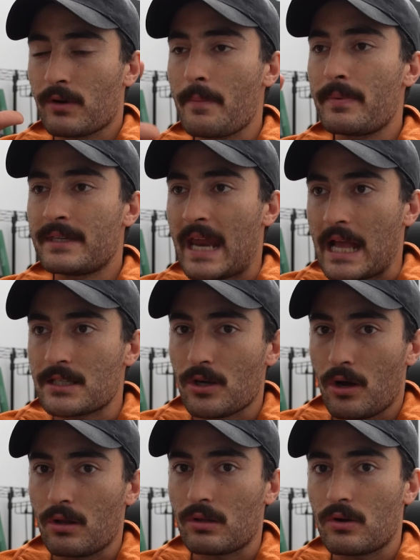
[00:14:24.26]
write Bodanza
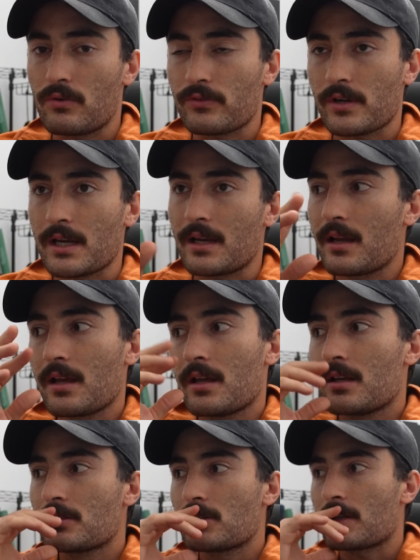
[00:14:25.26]
all over it
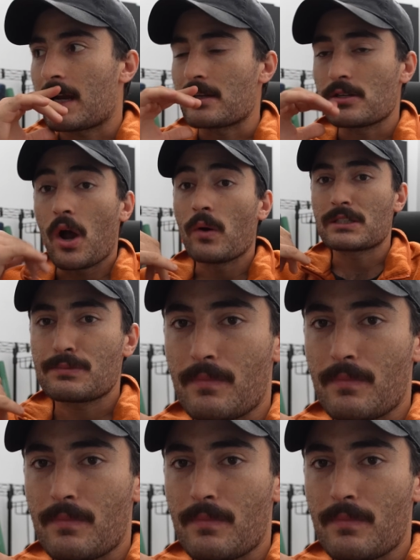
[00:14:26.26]
so that I know it's